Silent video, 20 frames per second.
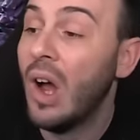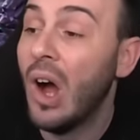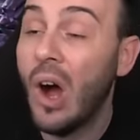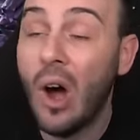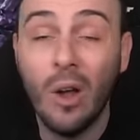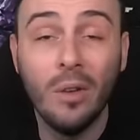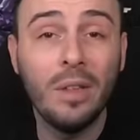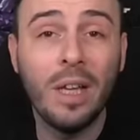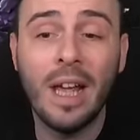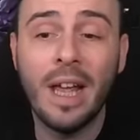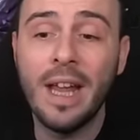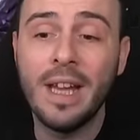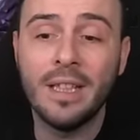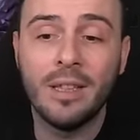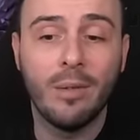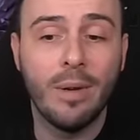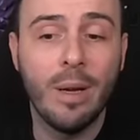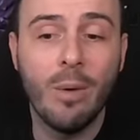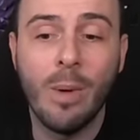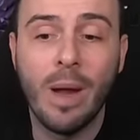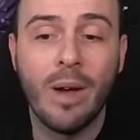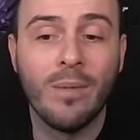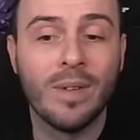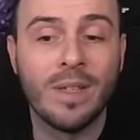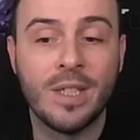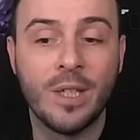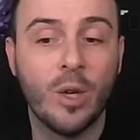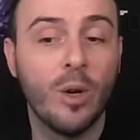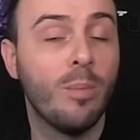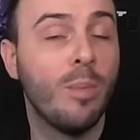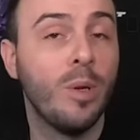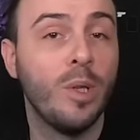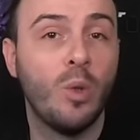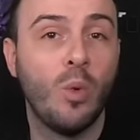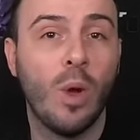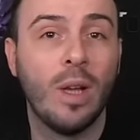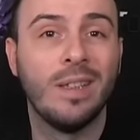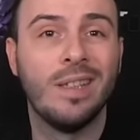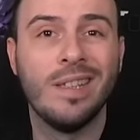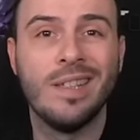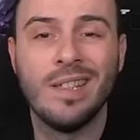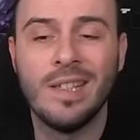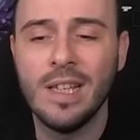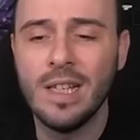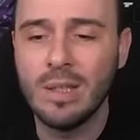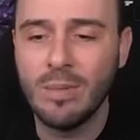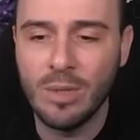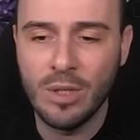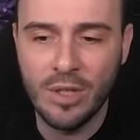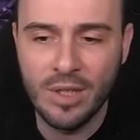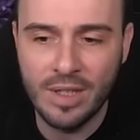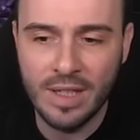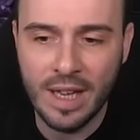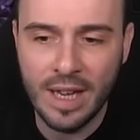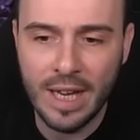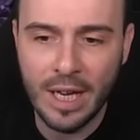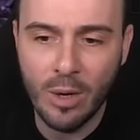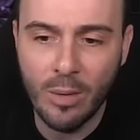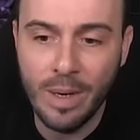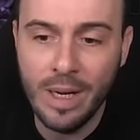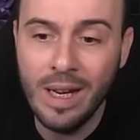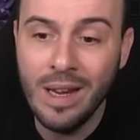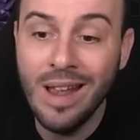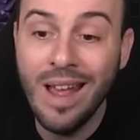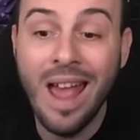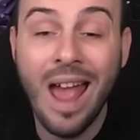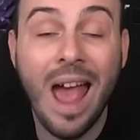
on the A three we have a zero point two six, which is the AoE,